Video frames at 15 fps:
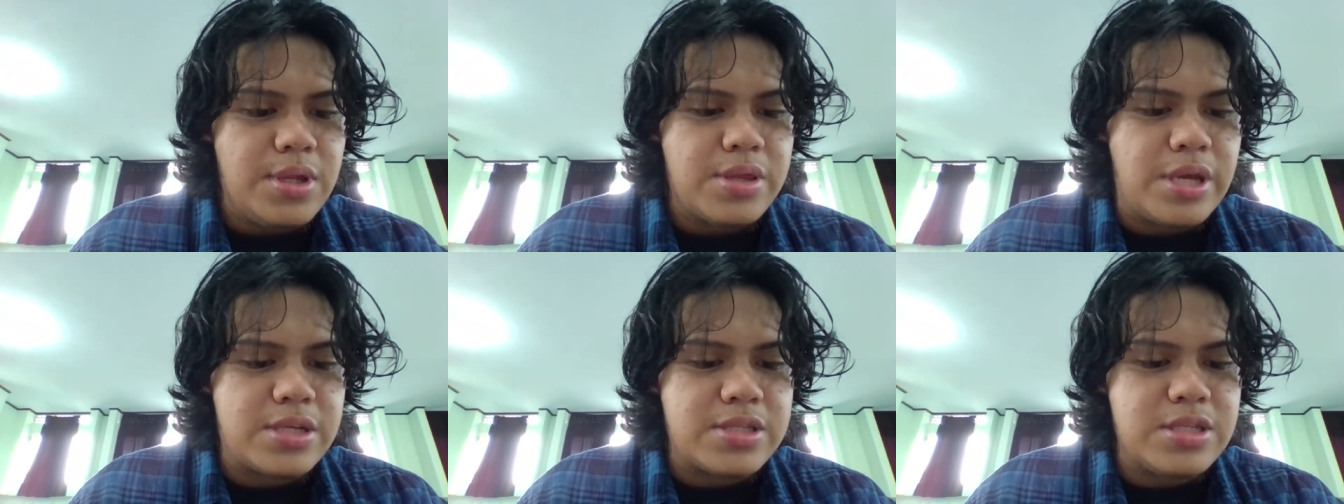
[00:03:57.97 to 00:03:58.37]

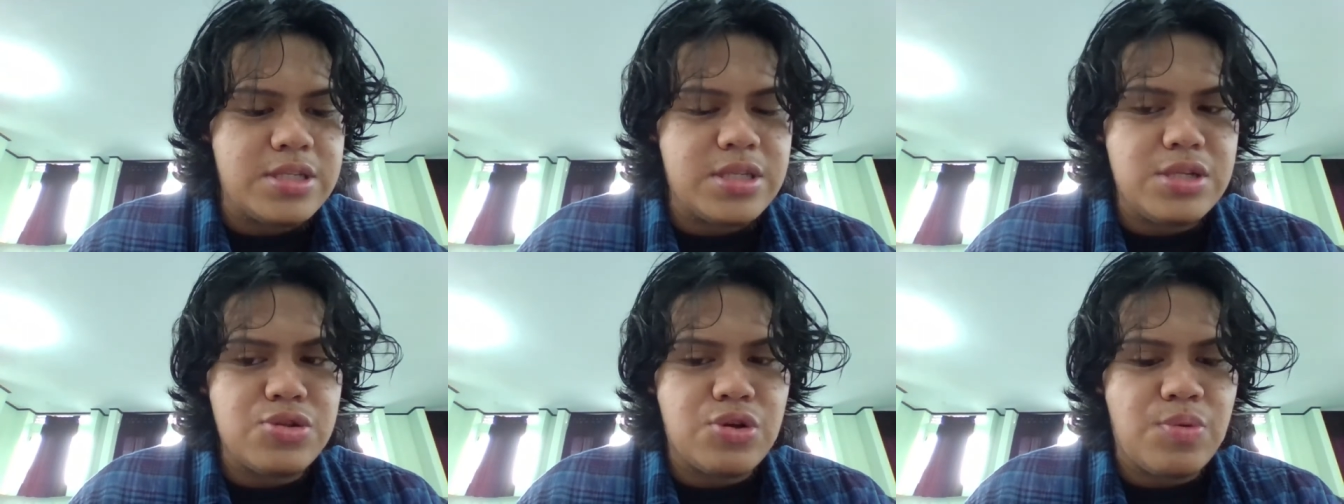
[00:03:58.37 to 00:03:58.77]
The
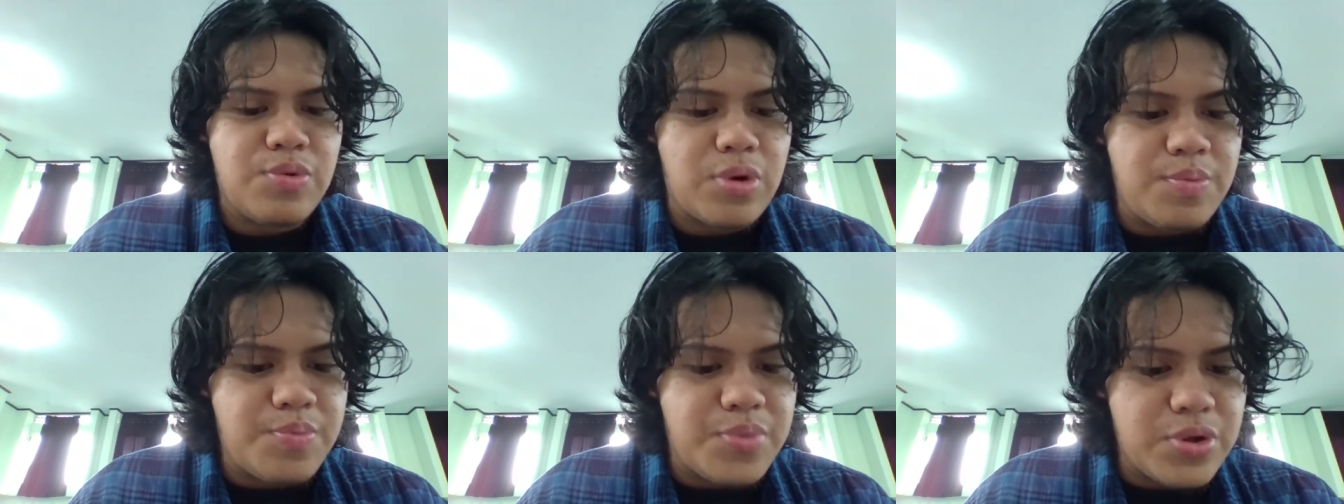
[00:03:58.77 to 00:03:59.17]
existence of
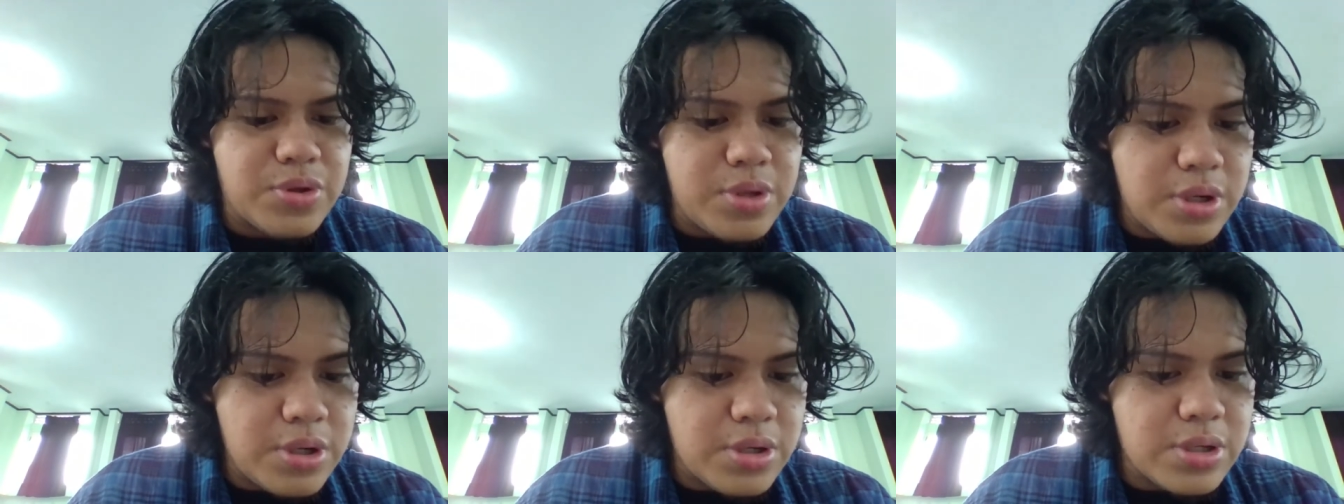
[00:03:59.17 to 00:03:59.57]

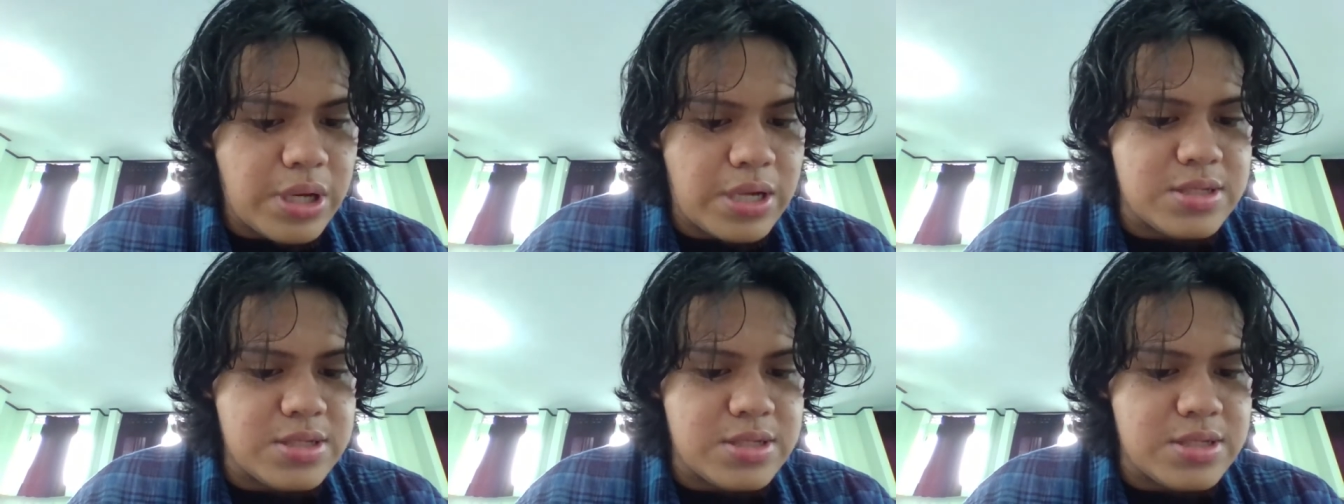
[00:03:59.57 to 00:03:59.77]
computer has